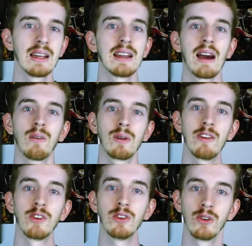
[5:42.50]
Now,
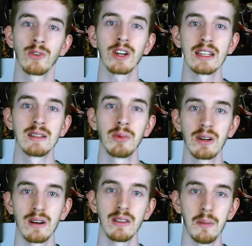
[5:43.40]
if you do forget to
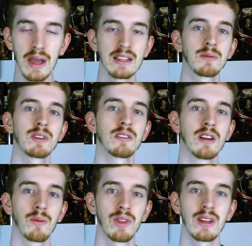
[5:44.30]
put it on the base when you're
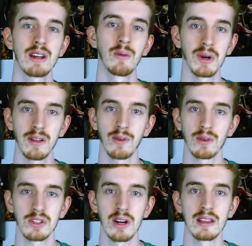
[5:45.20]
done with it, it will of
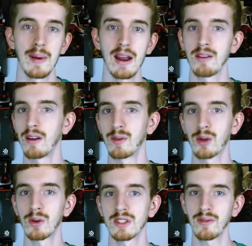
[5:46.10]
course drain the battery over the
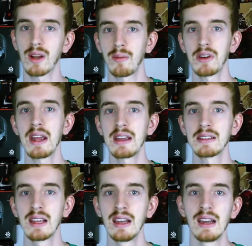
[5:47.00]
course of a couple
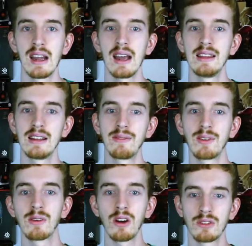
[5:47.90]
days, and then if
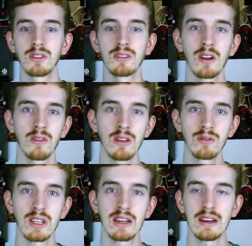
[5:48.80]
you go to
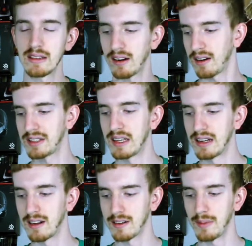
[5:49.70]
use it and it's already
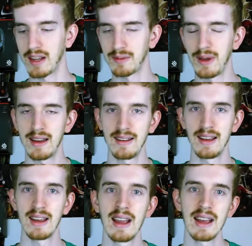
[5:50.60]
sitting on your mouse pad
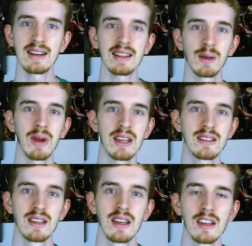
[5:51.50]
and not the
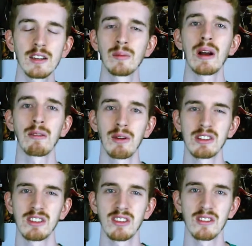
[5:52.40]
base, you can probably
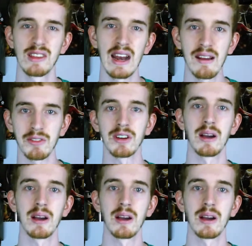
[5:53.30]
rest assured that after a